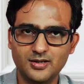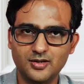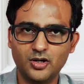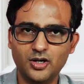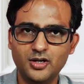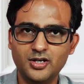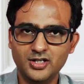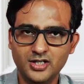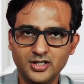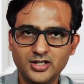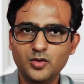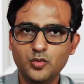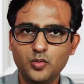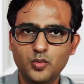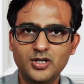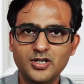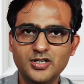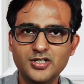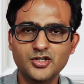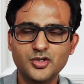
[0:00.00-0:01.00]
Or in other
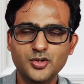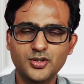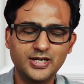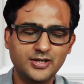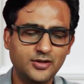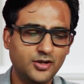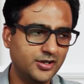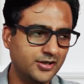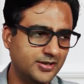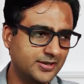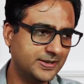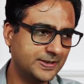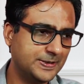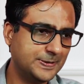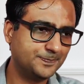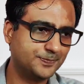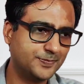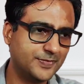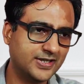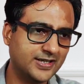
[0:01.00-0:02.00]
words, you cannot uh,
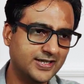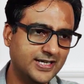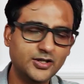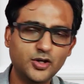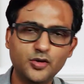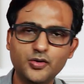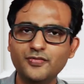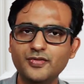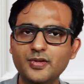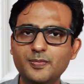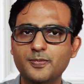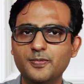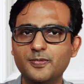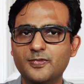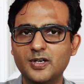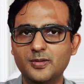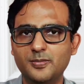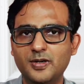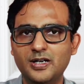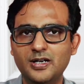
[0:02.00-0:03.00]
get out of the
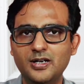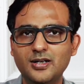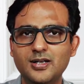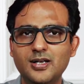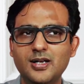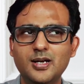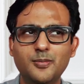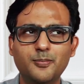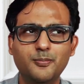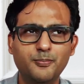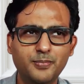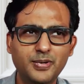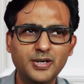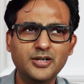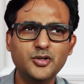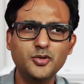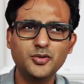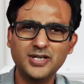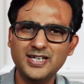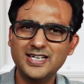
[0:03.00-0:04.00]
trouble,
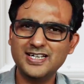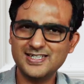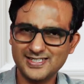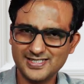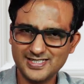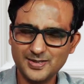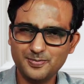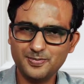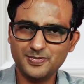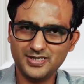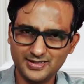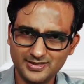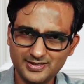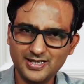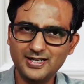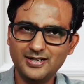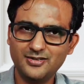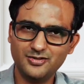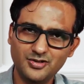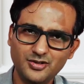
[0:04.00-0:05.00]
but you can accept it
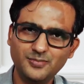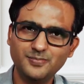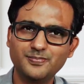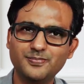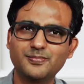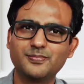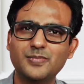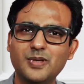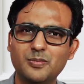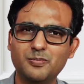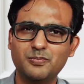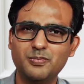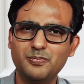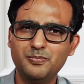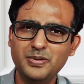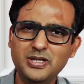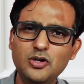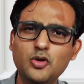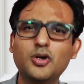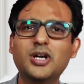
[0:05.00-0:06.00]
and, you know,
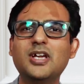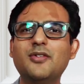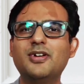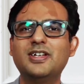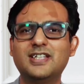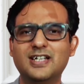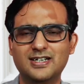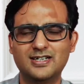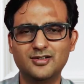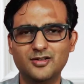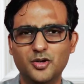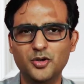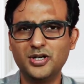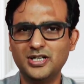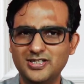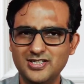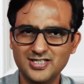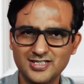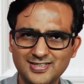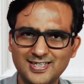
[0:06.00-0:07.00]
be okay with it. Okay,
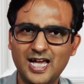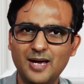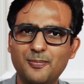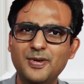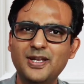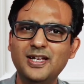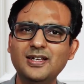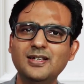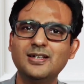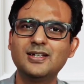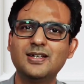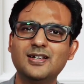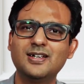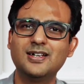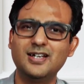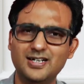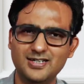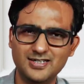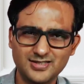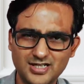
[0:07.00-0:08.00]
this is happening.
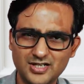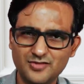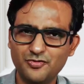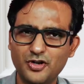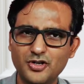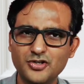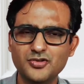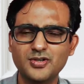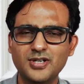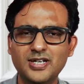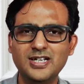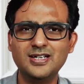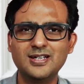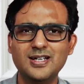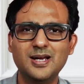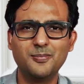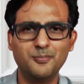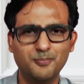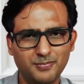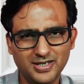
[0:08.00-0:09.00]
It is unfortunate,
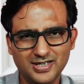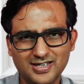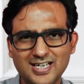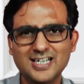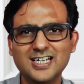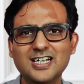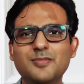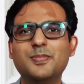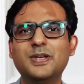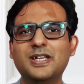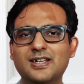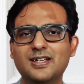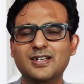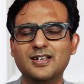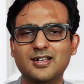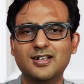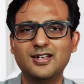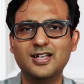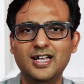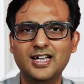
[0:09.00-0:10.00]
but let it be.
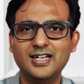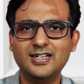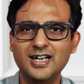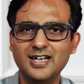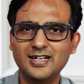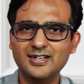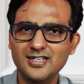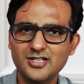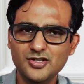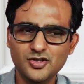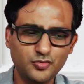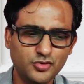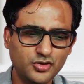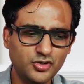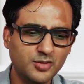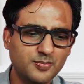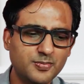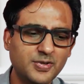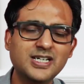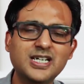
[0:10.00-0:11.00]
At, at least you would
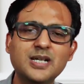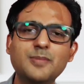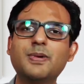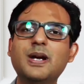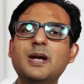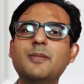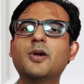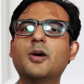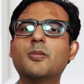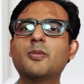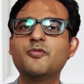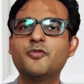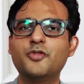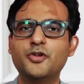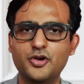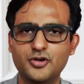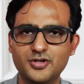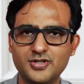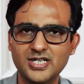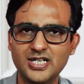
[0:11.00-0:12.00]
not multiply problem for
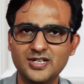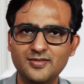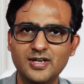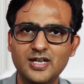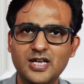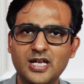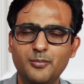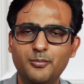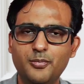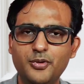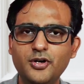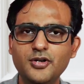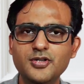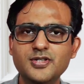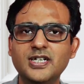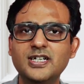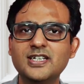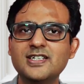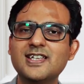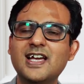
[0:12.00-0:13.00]
yourself, because
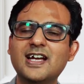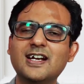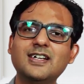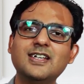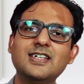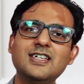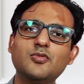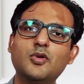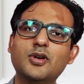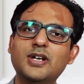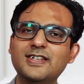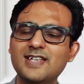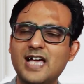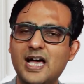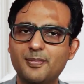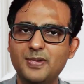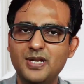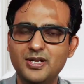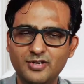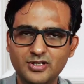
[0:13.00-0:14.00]
that exactly is what is happening